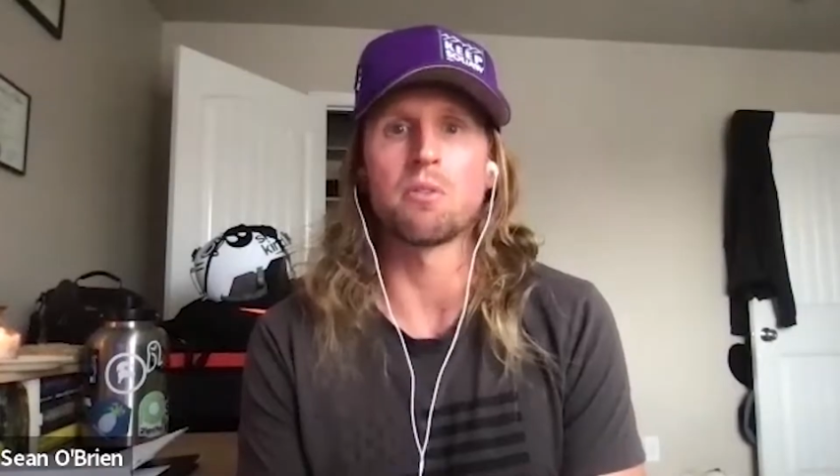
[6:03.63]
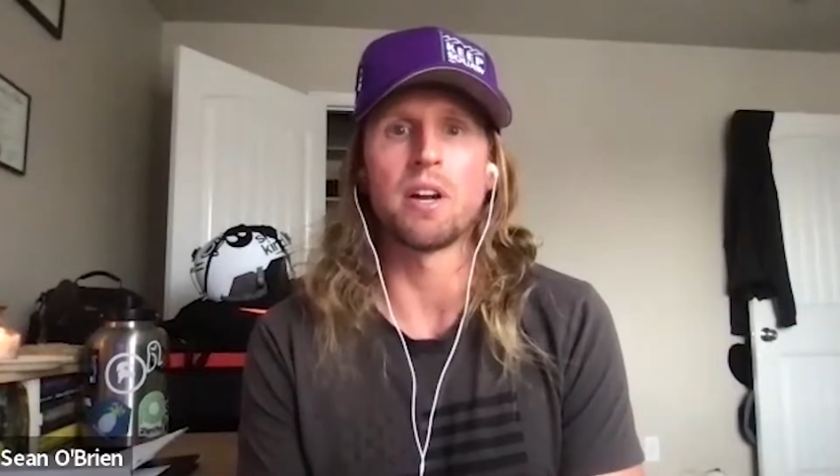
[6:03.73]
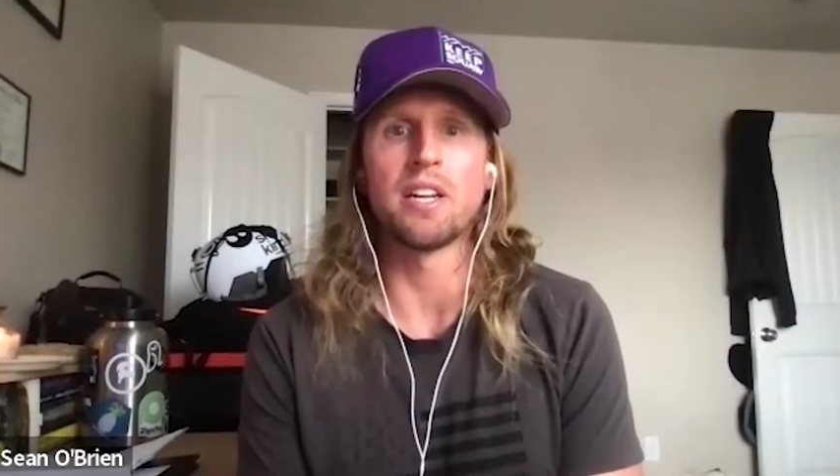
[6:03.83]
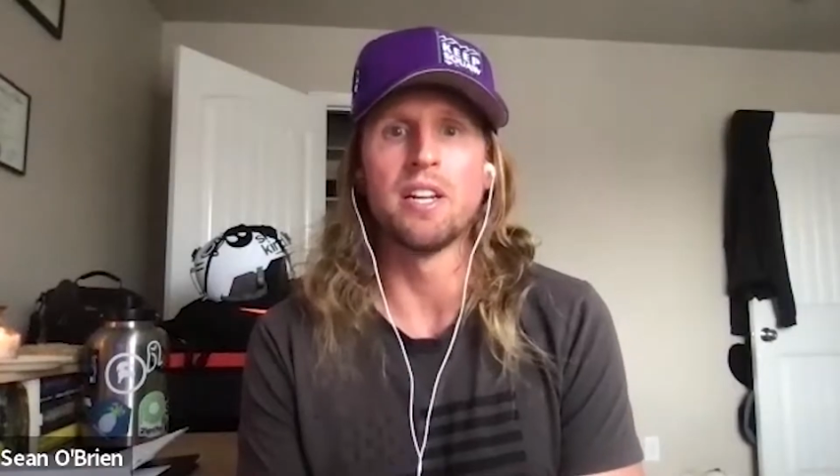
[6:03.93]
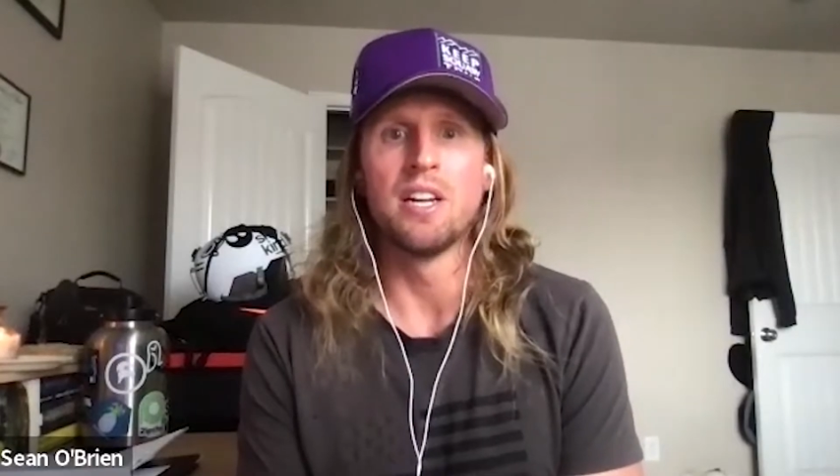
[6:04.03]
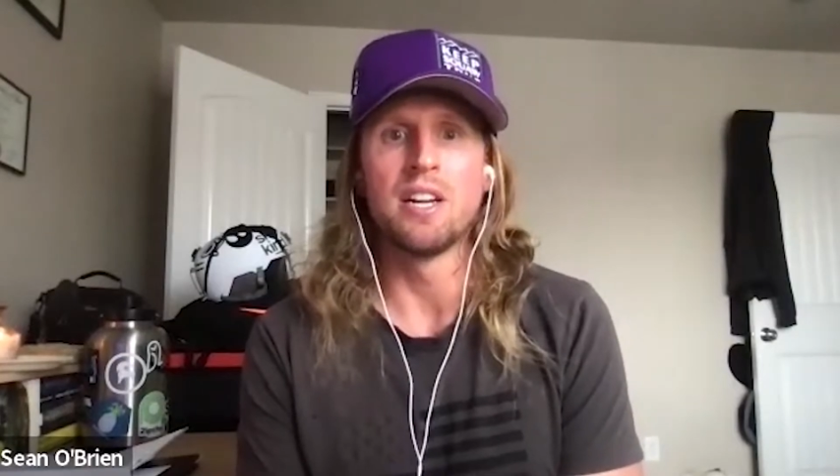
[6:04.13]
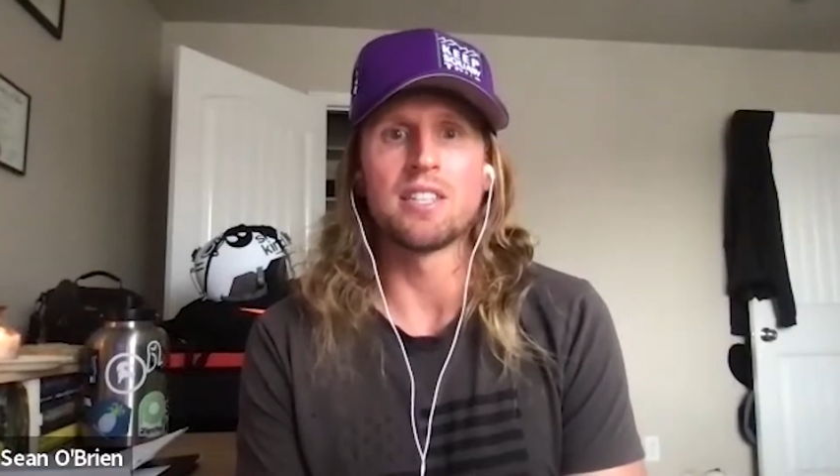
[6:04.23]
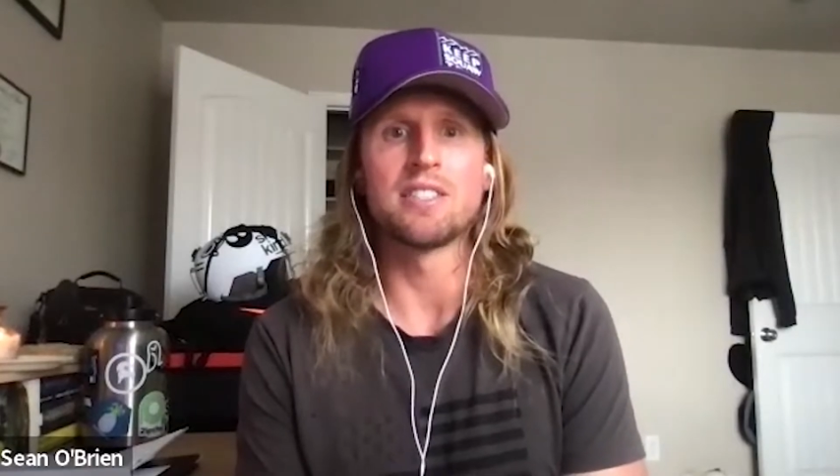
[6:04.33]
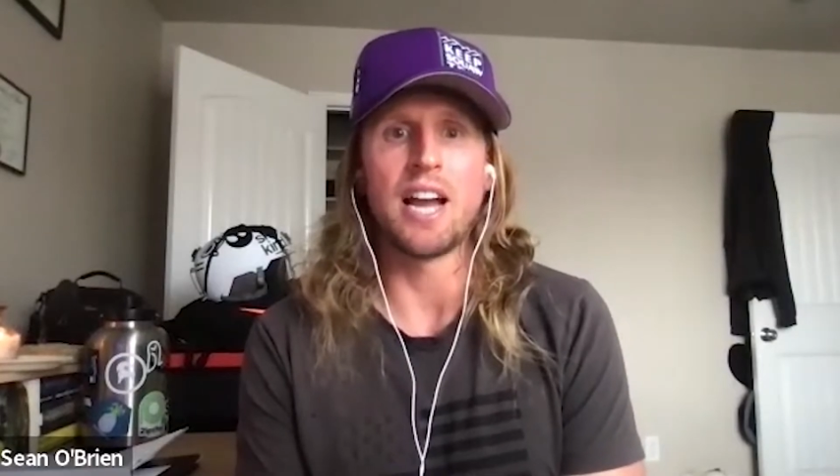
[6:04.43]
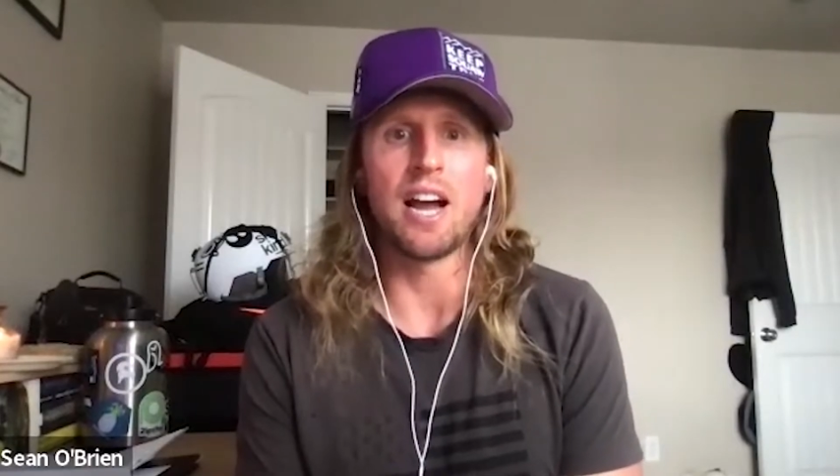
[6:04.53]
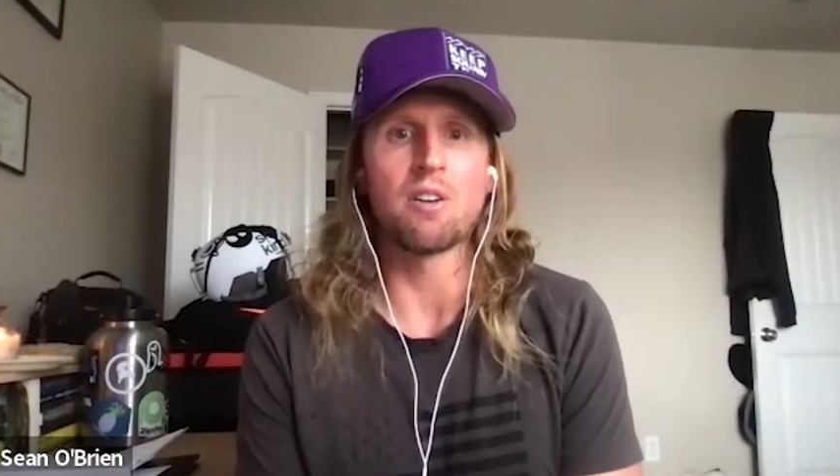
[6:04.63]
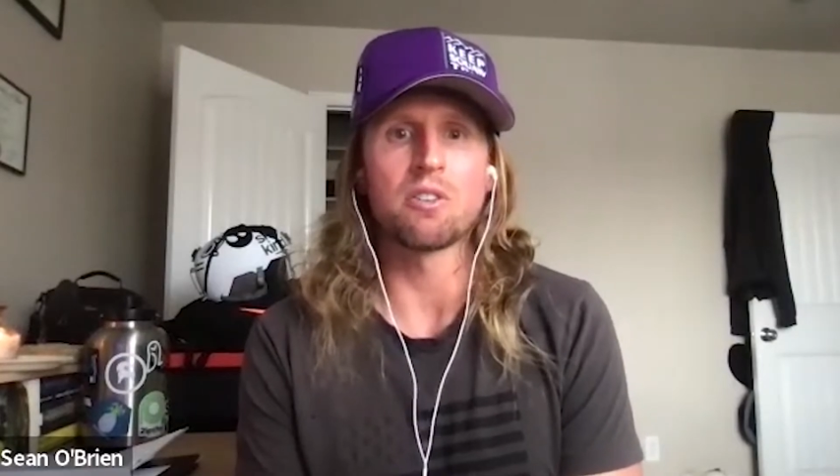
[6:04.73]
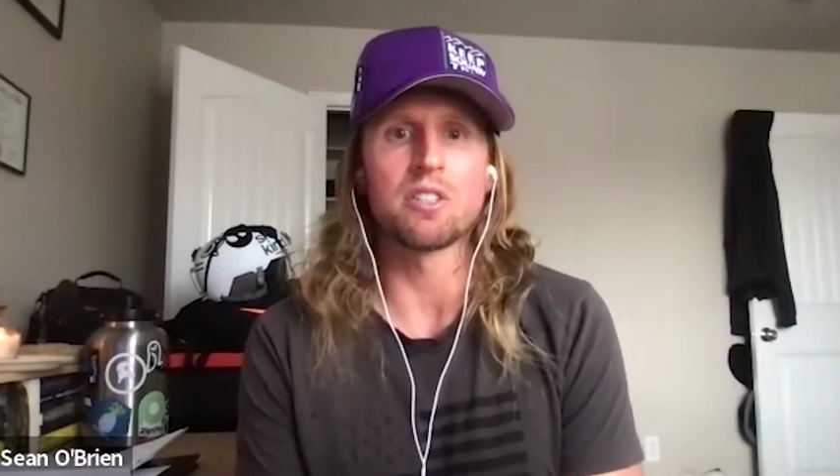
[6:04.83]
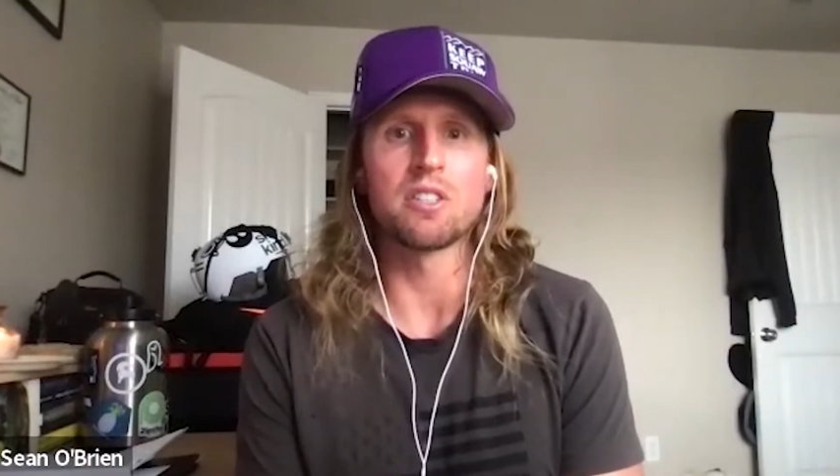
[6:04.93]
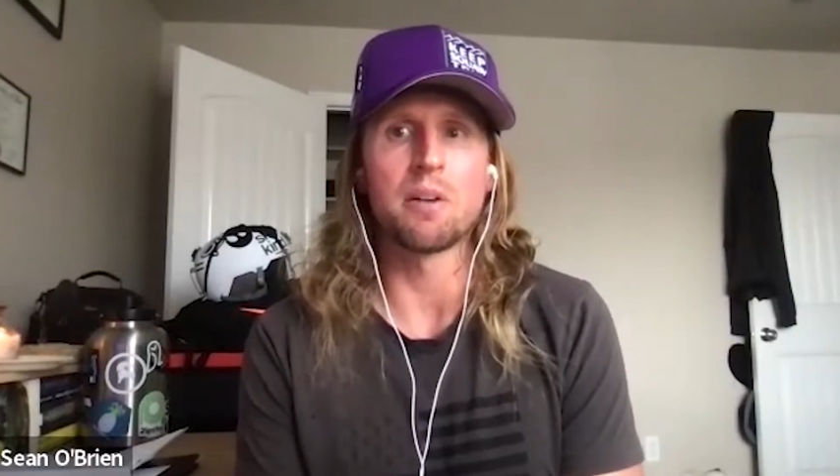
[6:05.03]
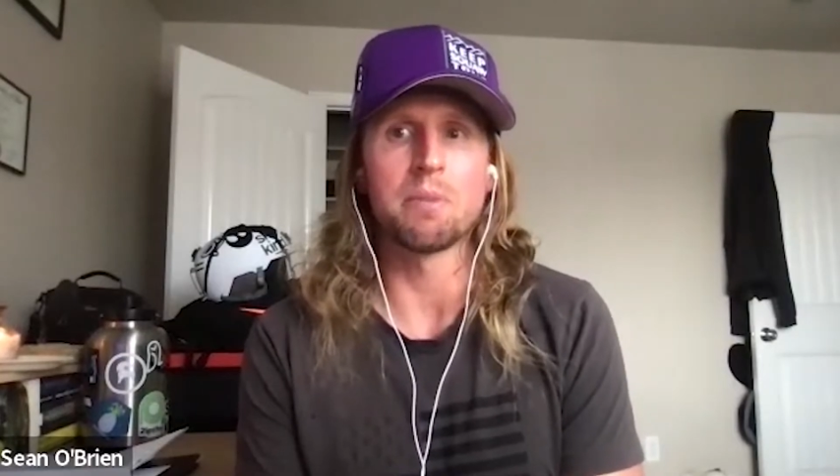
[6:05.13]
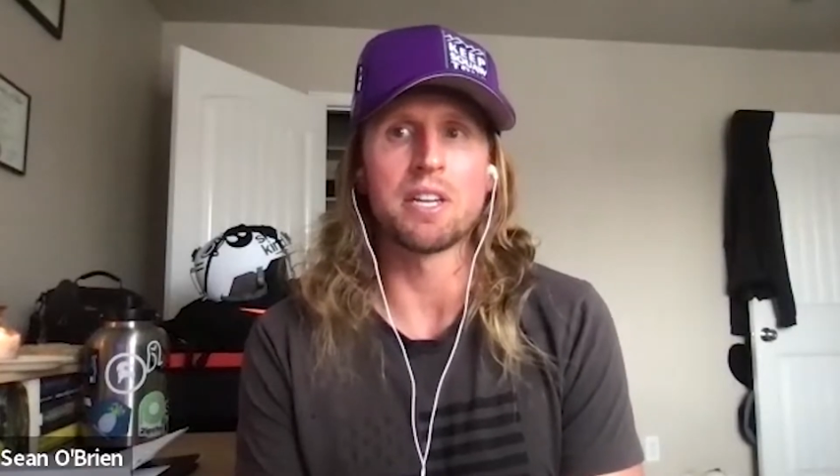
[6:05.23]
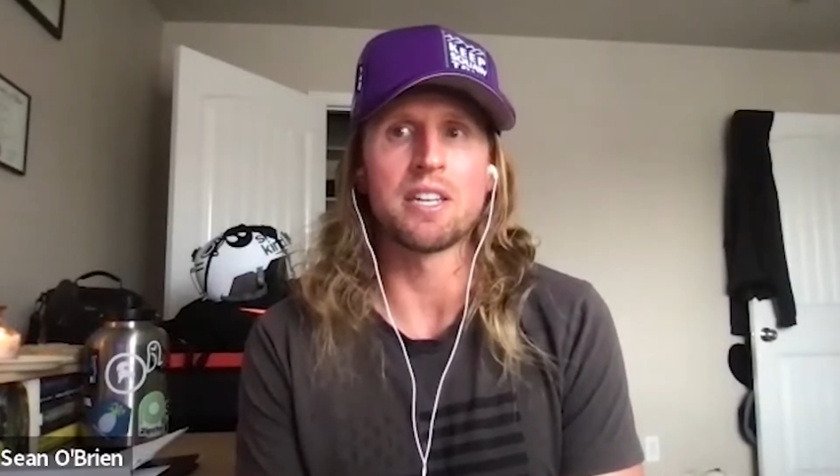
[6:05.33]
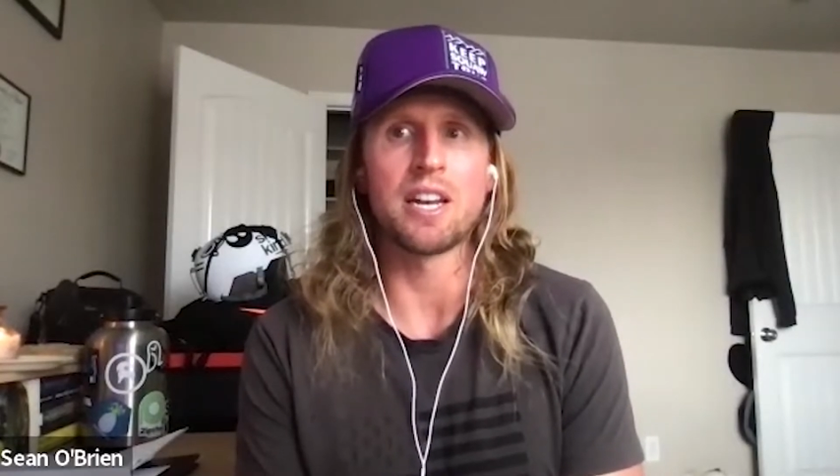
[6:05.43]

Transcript: right? A DAO could come in